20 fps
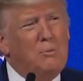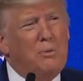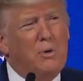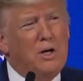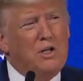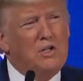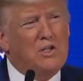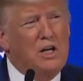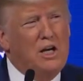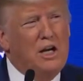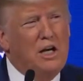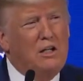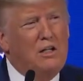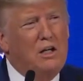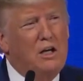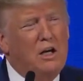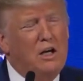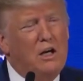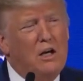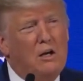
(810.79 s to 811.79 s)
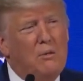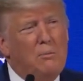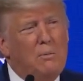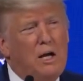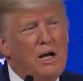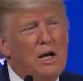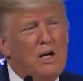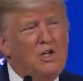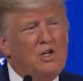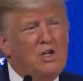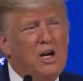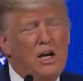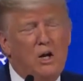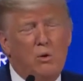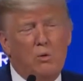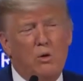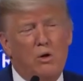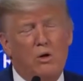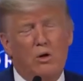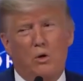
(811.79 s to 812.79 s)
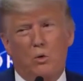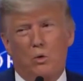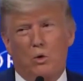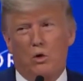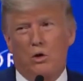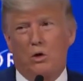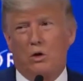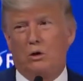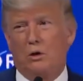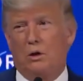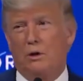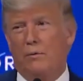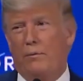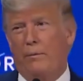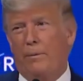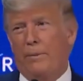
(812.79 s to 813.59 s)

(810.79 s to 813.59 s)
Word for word: unprecedented, and unmatched anywhere in the world.